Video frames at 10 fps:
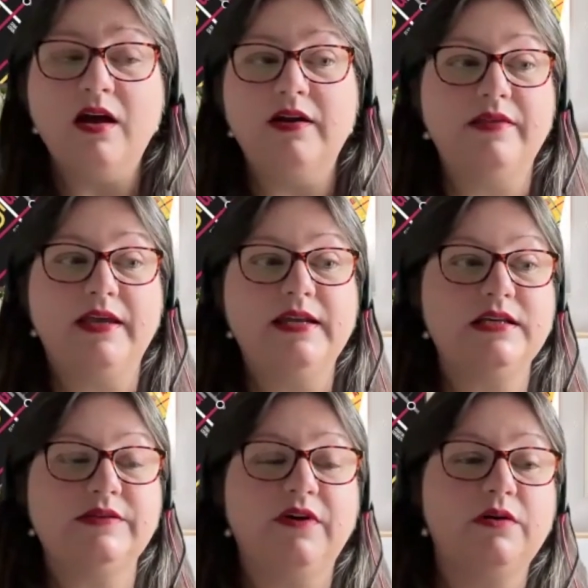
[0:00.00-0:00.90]
and I think it is
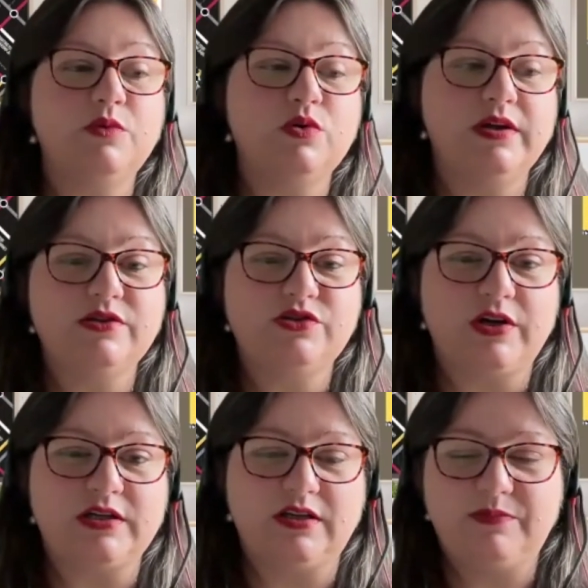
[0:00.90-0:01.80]
far more
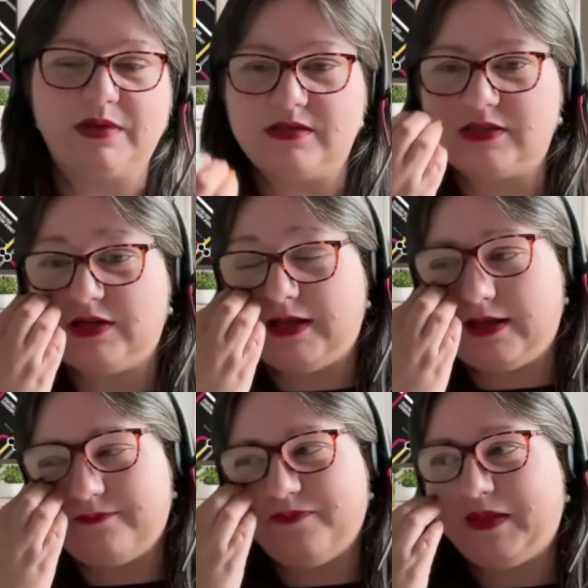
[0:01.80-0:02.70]
constructive because certainly
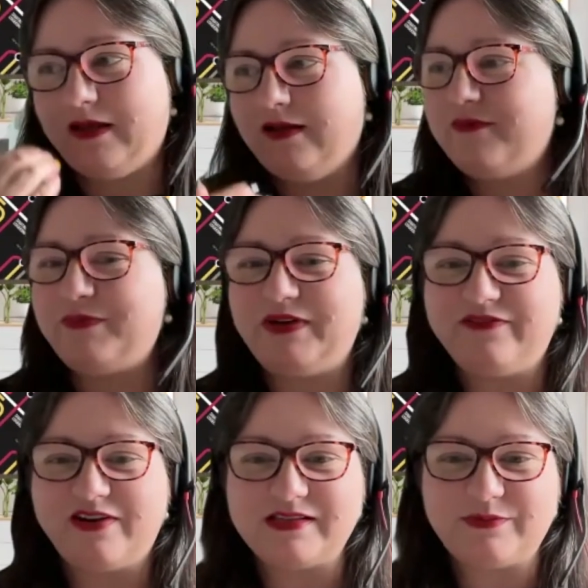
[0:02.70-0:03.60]
people have
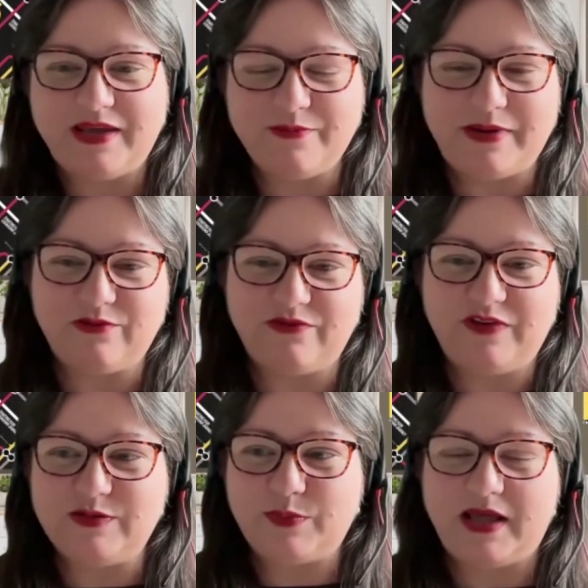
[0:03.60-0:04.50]
asked me about
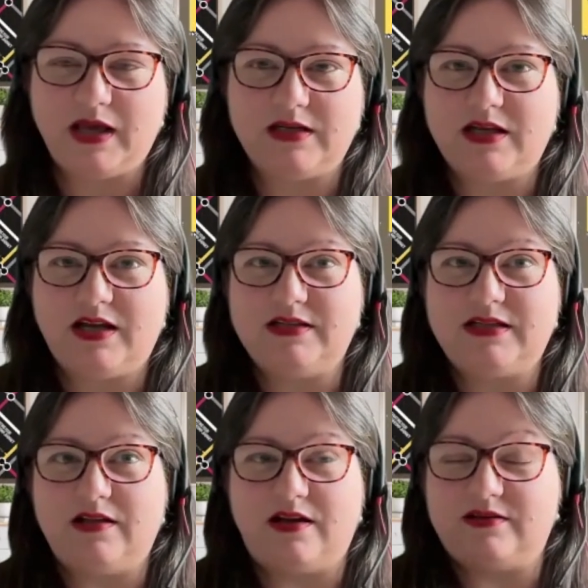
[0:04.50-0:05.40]
feedback and
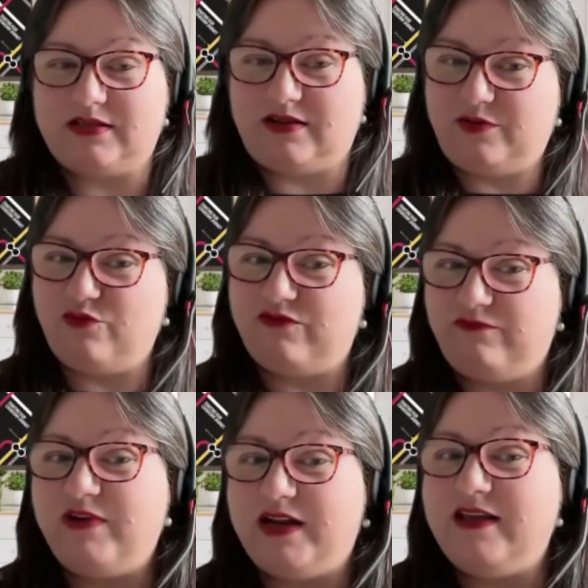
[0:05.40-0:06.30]
I'm
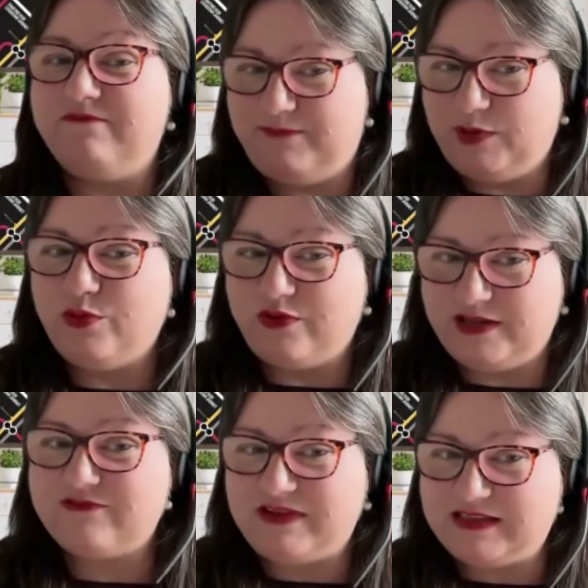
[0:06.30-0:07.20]
really poor at
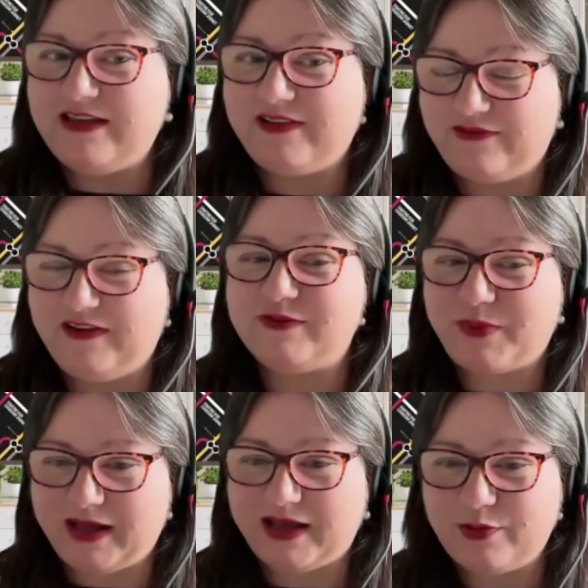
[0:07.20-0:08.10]
receiving
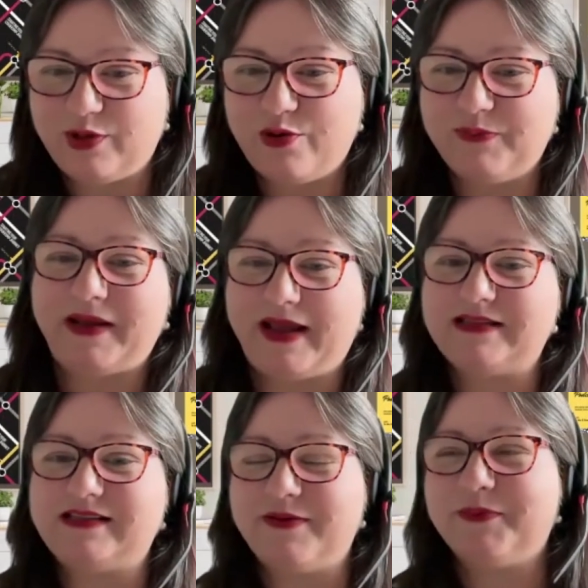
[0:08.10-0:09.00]
feedback. I will hold my hands
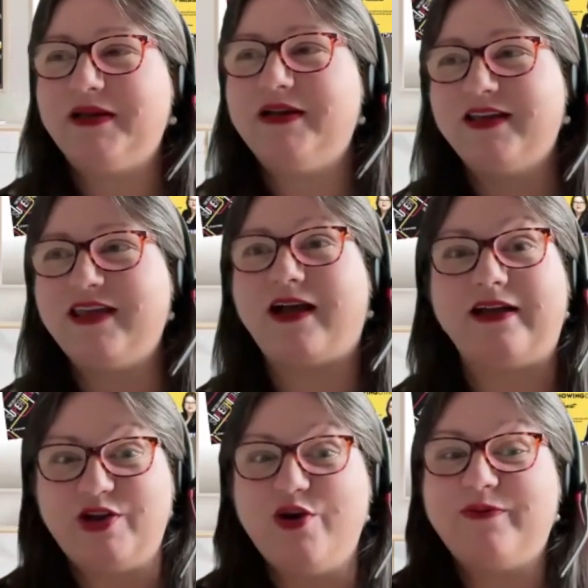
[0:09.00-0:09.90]
up. Yeah, I
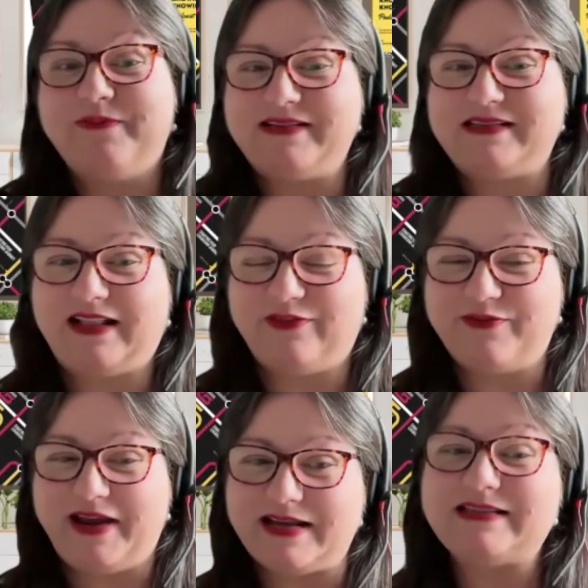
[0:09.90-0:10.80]
know about
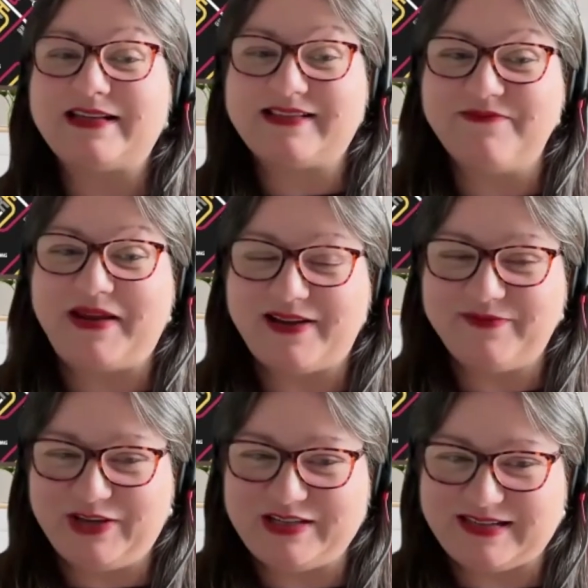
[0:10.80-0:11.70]
self-awareness doesn't mean I'm
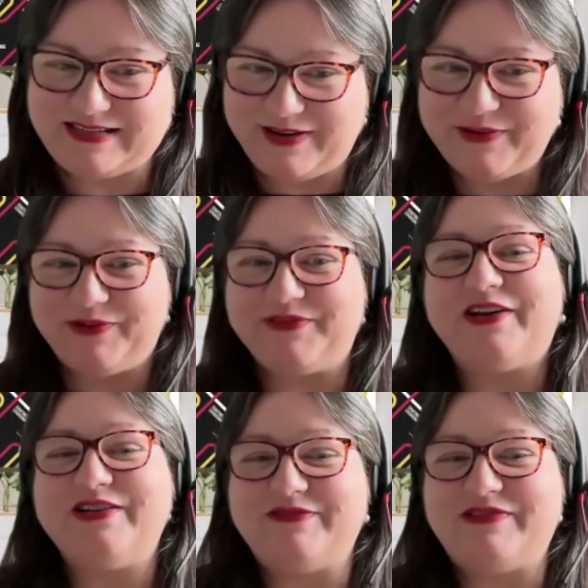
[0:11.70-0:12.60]
good at it or
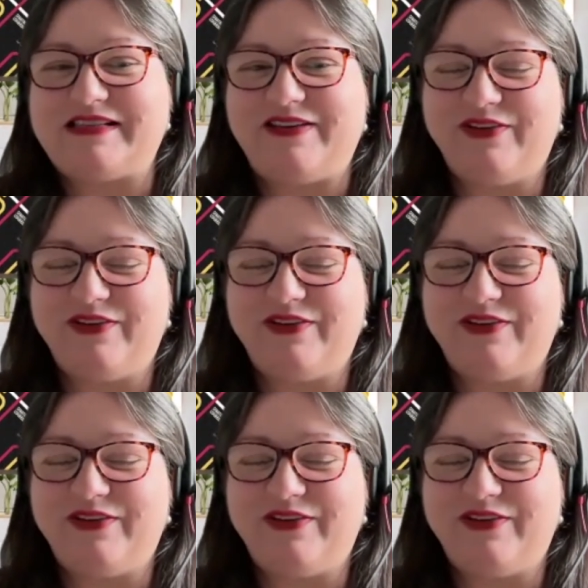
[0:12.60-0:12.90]
good at receiving